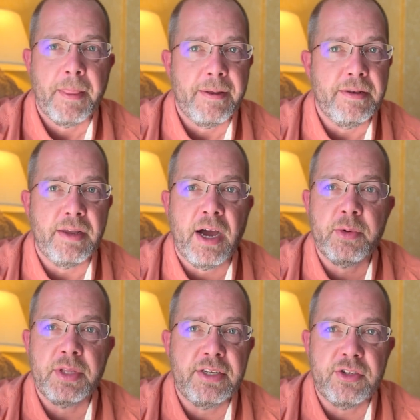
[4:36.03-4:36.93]
not
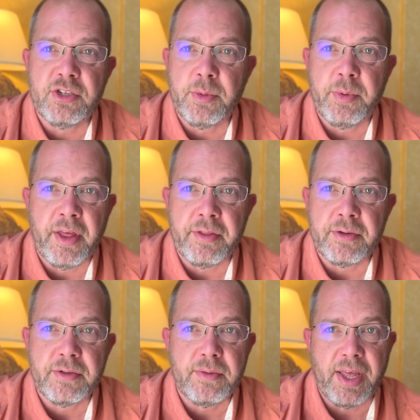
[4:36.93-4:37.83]
relationship with
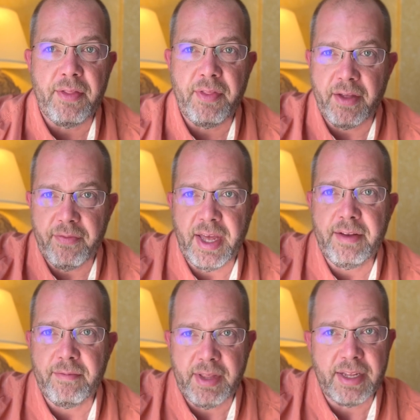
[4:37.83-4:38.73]
others.
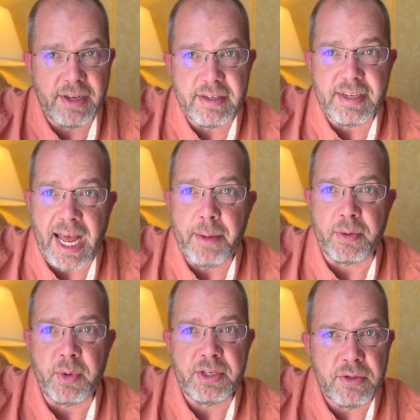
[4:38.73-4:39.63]
That does
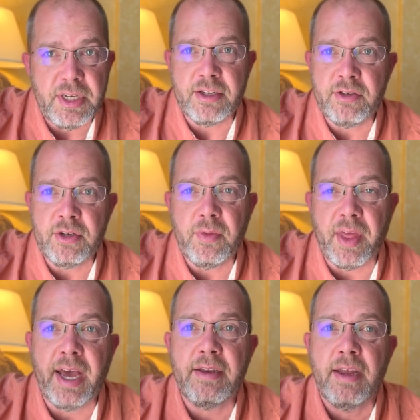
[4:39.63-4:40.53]
happen. We do need to do
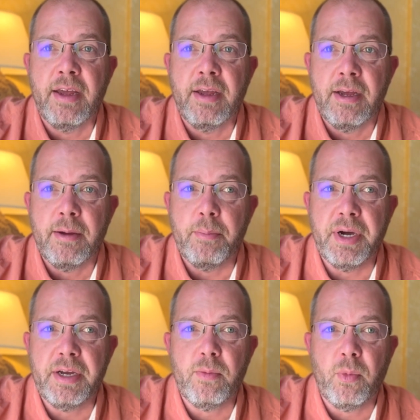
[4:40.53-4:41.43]
that.
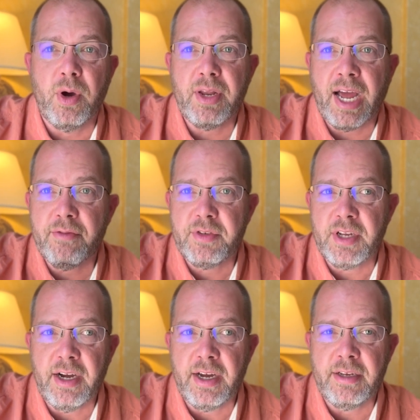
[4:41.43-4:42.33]
But what I've
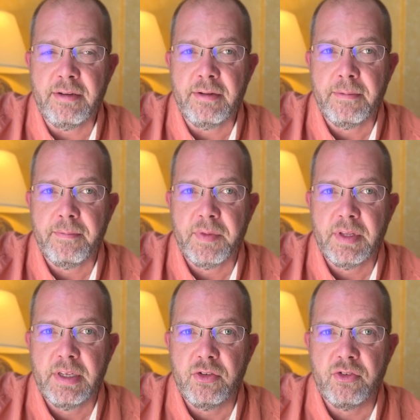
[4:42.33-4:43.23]
done
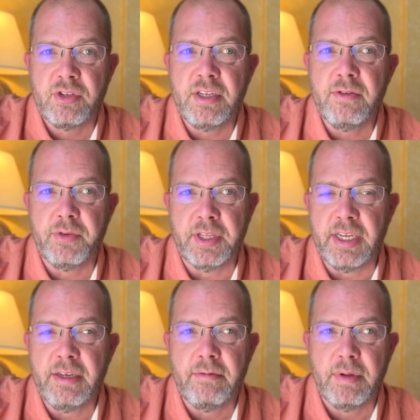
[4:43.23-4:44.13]

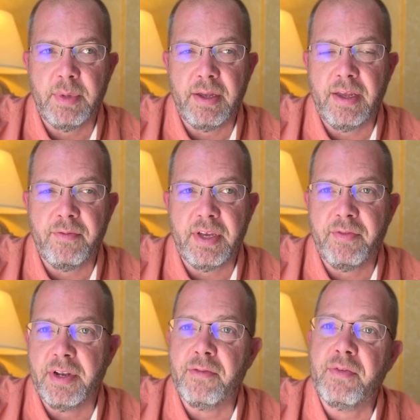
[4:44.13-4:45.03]
sinfully, if
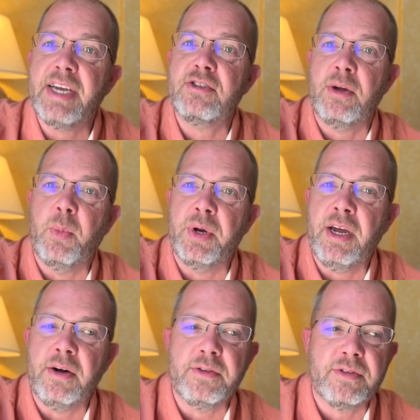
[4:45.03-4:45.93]
it affects someone
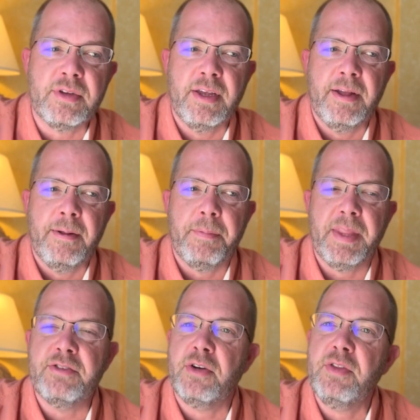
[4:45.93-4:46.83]
else,
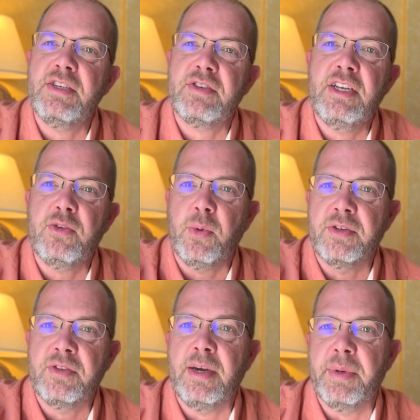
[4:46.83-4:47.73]
it's only sin
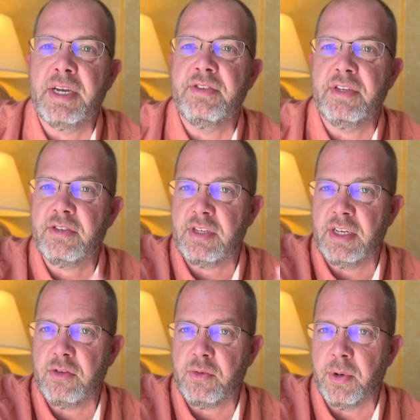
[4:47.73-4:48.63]
towards them because it's
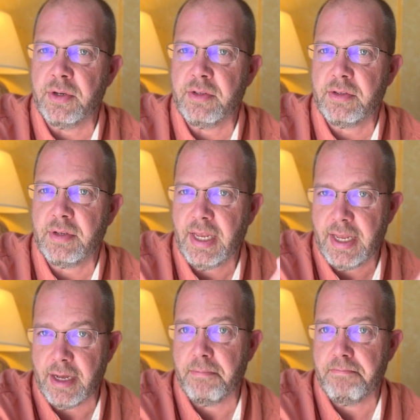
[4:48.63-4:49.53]
sin towards
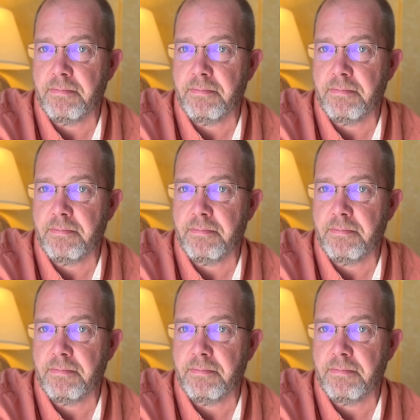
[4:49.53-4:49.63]
him.